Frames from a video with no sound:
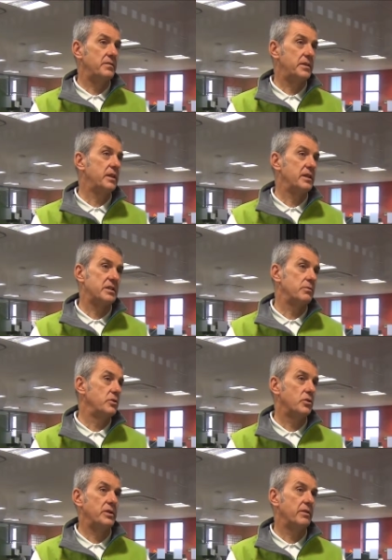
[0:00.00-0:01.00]
for the kids to
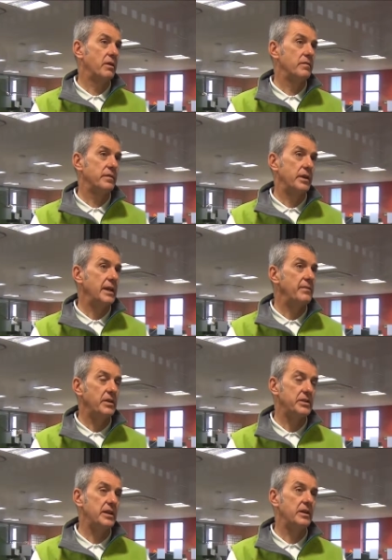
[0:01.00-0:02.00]
enjoy their own fun
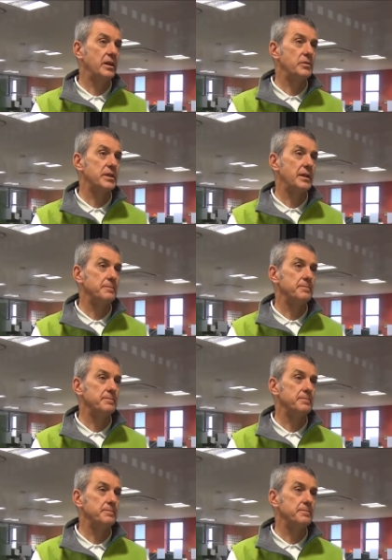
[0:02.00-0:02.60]
evenings in the hotel.